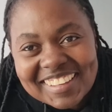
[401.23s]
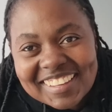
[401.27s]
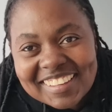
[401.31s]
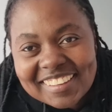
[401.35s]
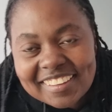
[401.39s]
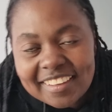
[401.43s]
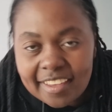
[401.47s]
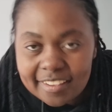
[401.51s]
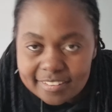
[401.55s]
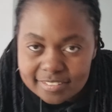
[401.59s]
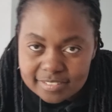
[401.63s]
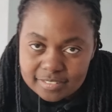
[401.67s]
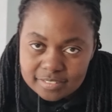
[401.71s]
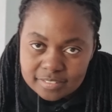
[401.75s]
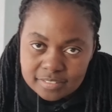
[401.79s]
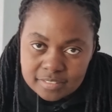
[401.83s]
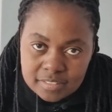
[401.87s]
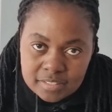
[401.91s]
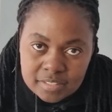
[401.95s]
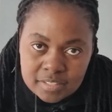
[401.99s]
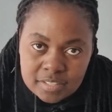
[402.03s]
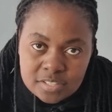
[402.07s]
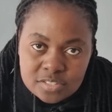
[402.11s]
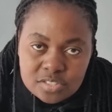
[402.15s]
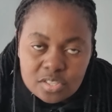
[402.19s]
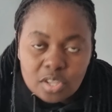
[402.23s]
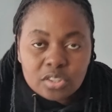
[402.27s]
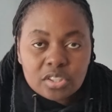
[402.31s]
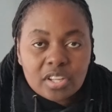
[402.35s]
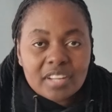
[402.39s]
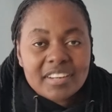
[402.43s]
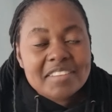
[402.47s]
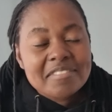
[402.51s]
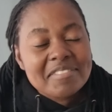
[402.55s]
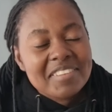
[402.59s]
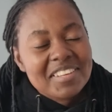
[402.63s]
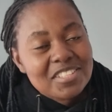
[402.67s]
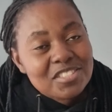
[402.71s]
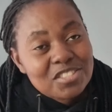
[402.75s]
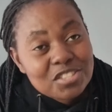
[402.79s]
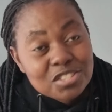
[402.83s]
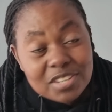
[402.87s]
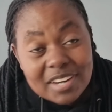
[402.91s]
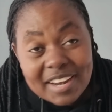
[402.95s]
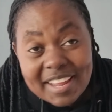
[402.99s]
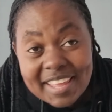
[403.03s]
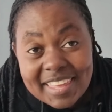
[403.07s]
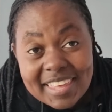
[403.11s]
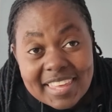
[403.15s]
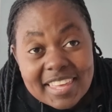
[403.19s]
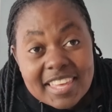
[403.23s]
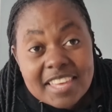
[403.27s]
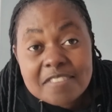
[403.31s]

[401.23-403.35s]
Yes. So don't even try.